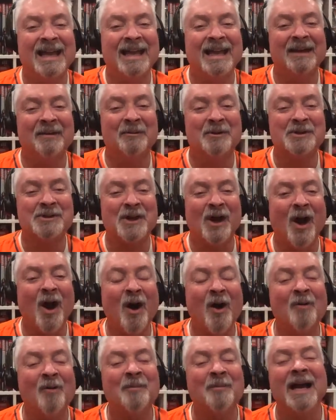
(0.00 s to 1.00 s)
it was
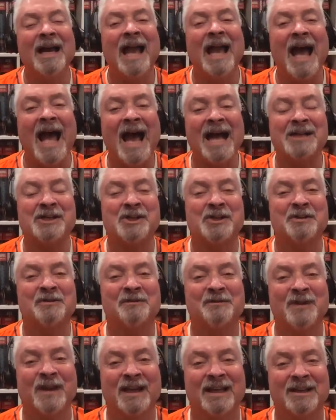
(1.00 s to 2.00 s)
all my
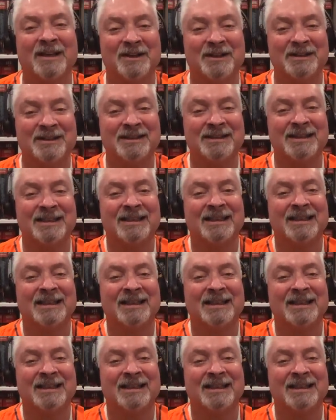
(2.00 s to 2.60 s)
action figures.